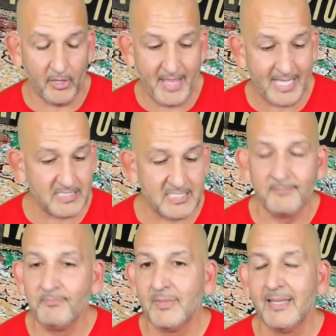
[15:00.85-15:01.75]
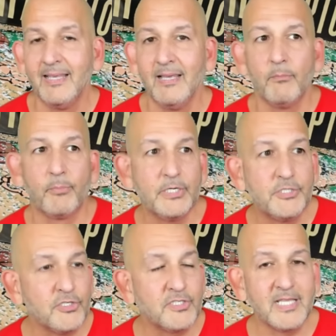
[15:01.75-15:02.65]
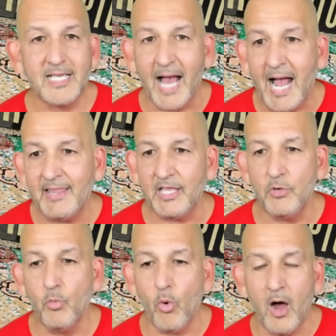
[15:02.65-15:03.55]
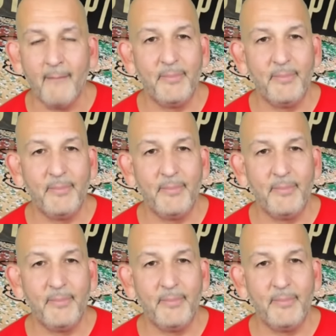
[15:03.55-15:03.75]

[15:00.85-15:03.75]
And that's Pritchard's the guy that you want